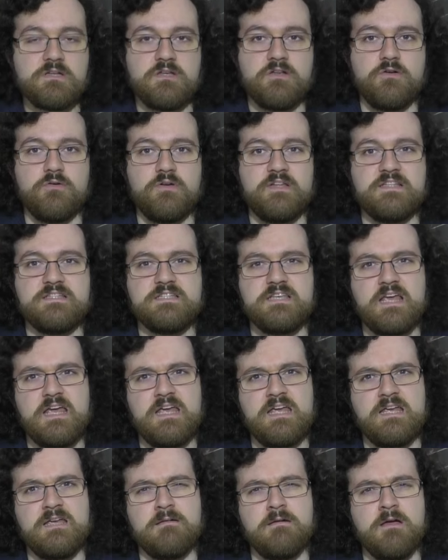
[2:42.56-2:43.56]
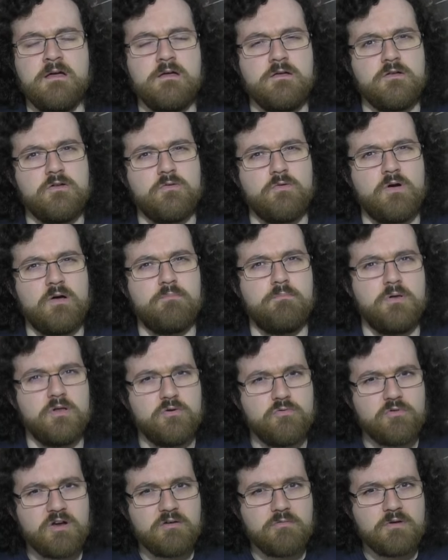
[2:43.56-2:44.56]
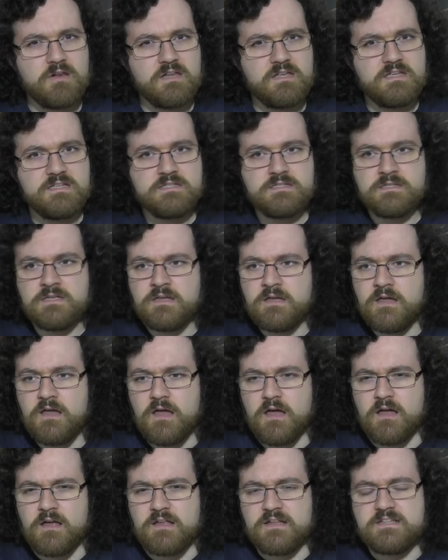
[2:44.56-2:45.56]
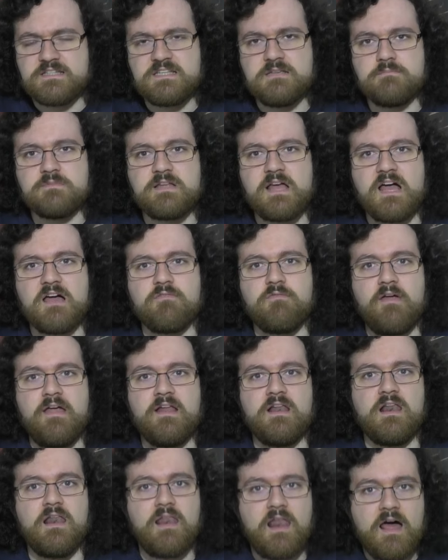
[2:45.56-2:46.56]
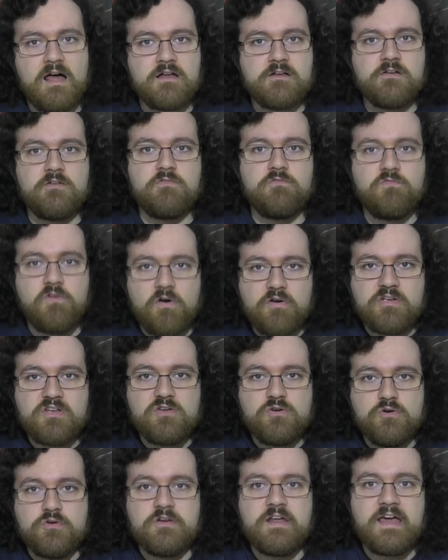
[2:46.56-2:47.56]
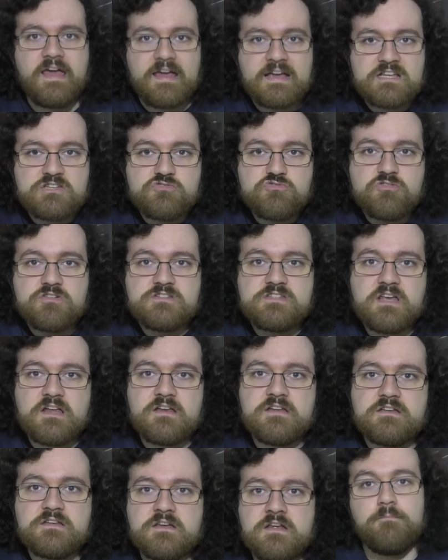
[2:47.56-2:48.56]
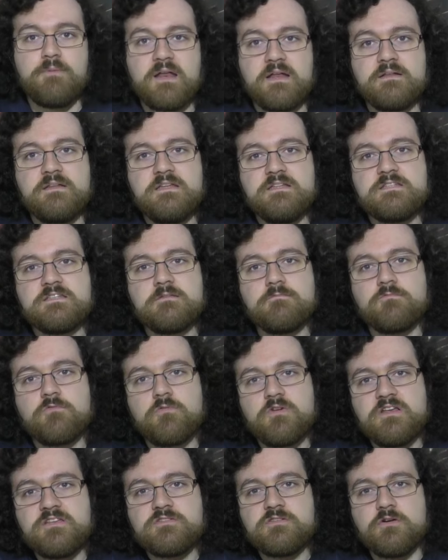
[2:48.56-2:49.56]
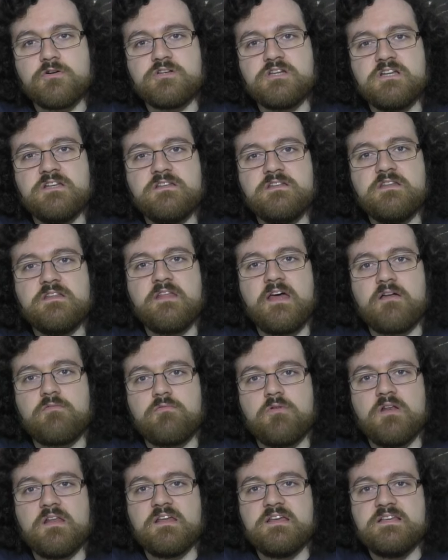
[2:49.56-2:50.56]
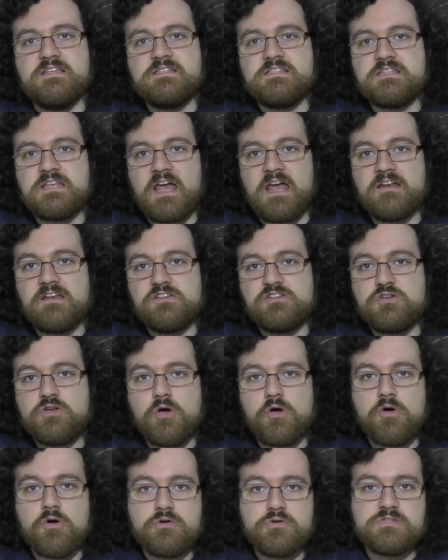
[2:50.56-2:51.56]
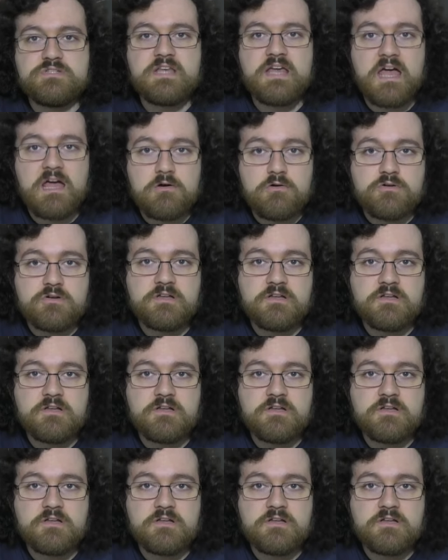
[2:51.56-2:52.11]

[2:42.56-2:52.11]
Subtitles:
It's a Blu-ray release. It seems to have a lot of very good extras on it. But I did some research into that release, and it turns out